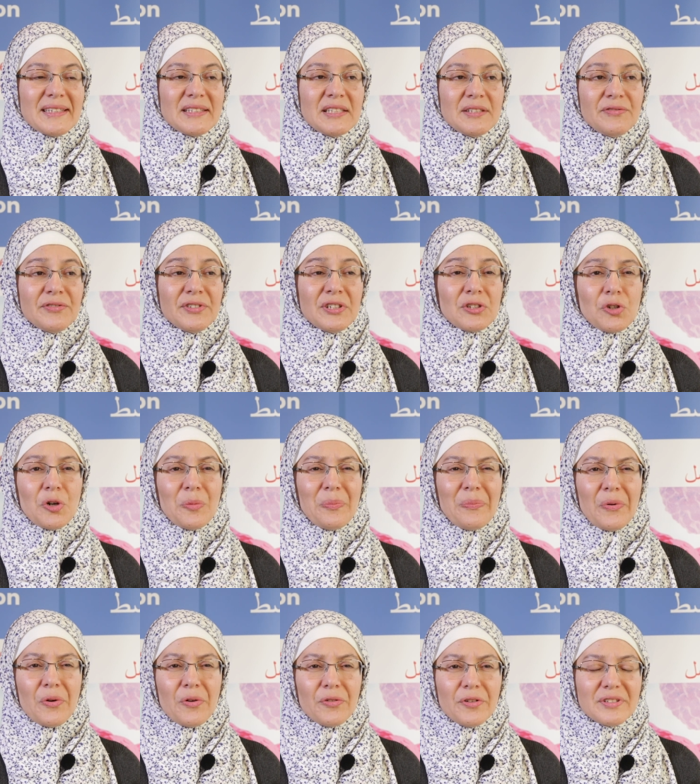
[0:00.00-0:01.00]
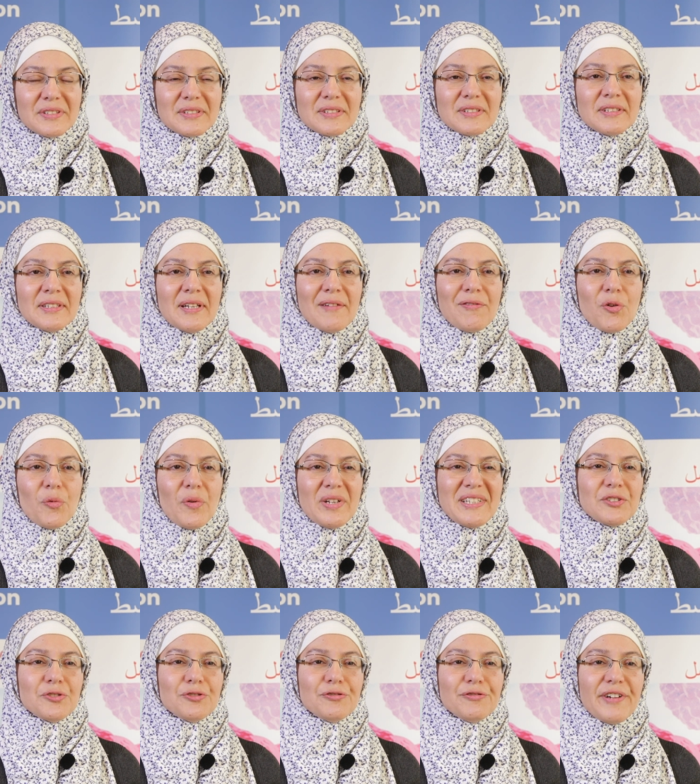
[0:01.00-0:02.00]
the different components in
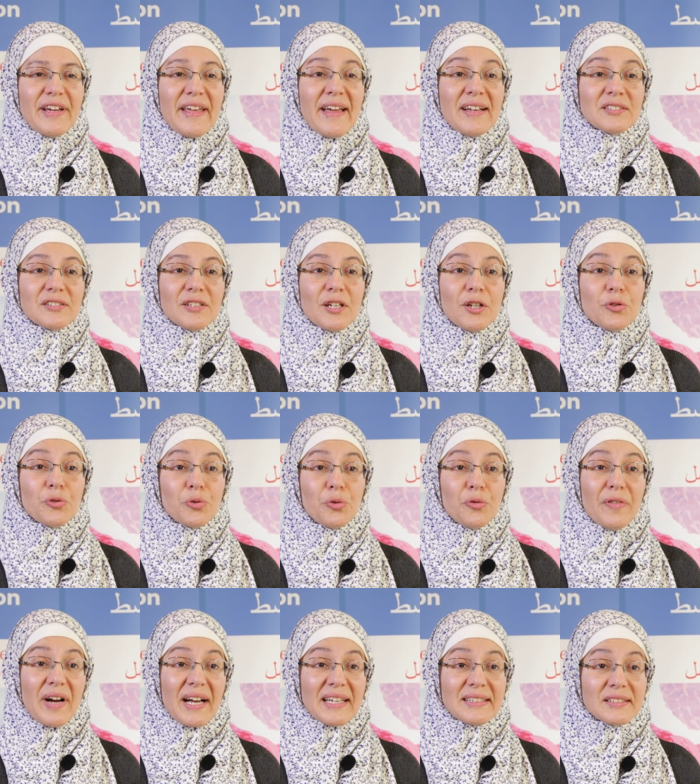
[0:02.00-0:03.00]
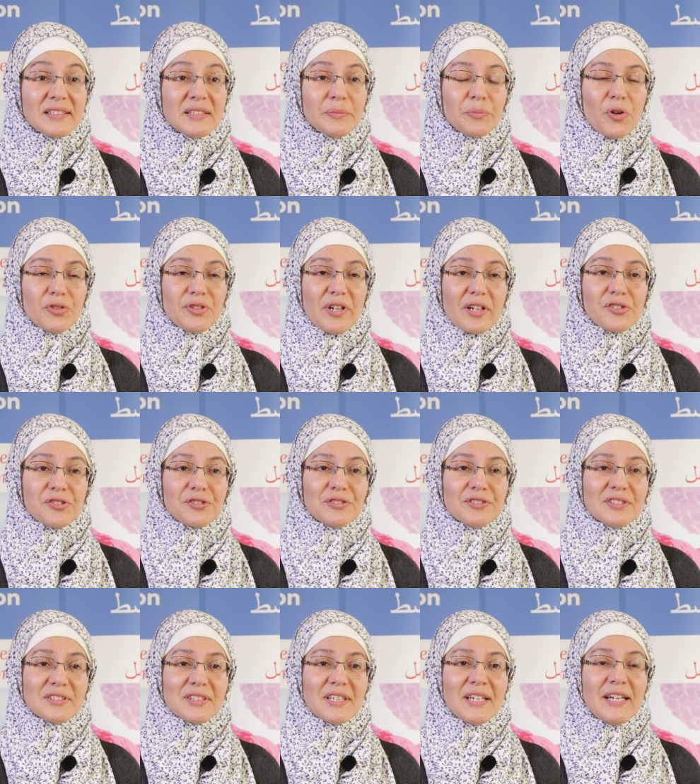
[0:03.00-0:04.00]
influenza surveillance to vaccine
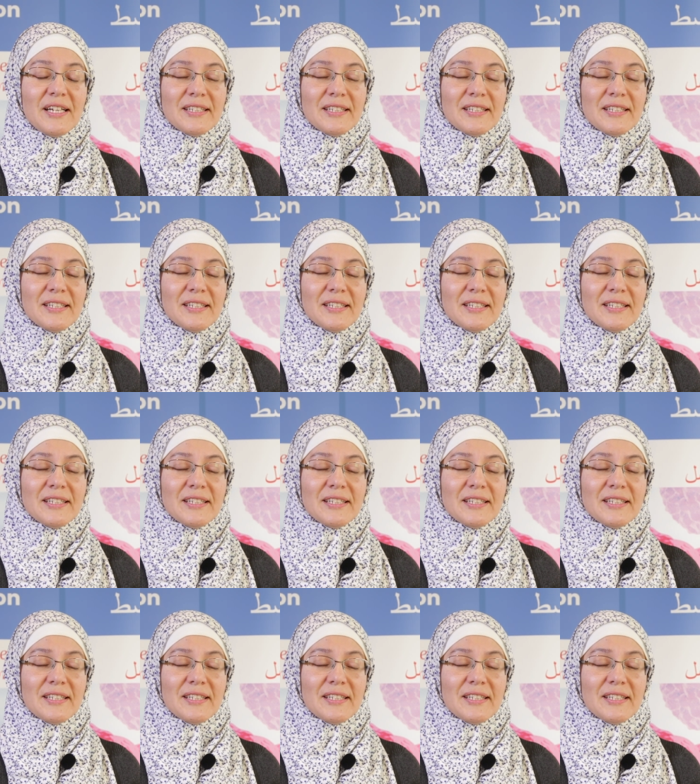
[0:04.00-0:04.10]
productions.